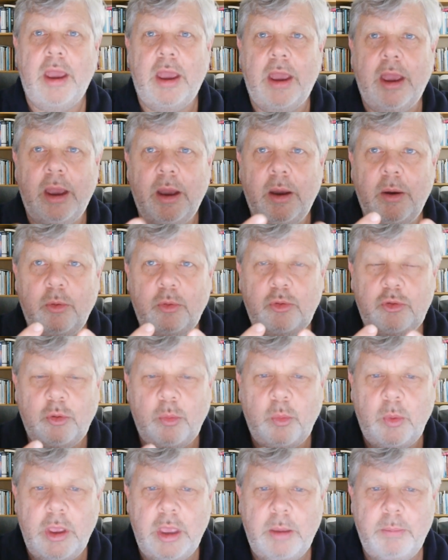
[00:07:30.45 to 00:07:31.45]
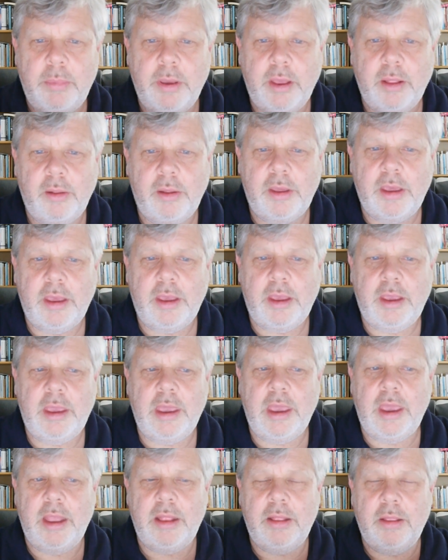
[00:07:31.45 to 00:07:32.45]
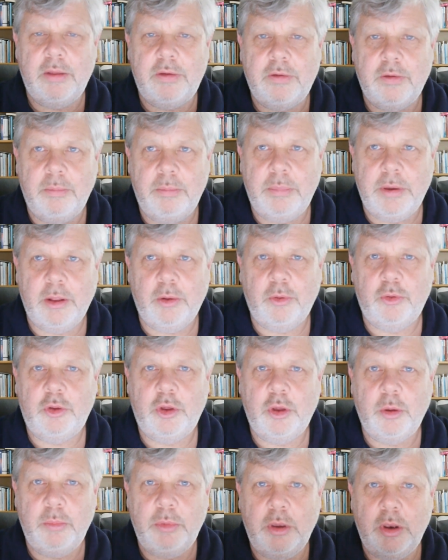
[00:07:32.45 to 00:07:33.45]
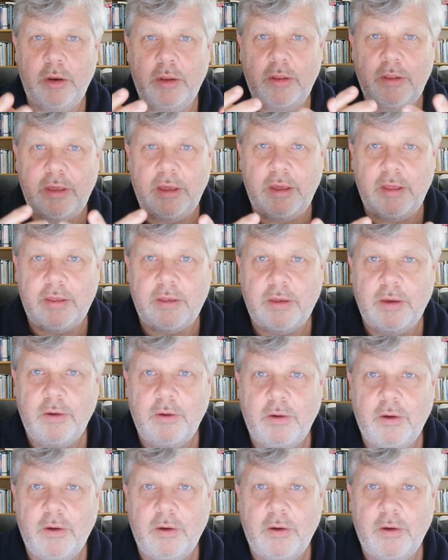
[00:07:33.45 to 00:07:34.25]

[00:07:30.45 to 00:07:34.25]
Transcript: How do we begin to build communities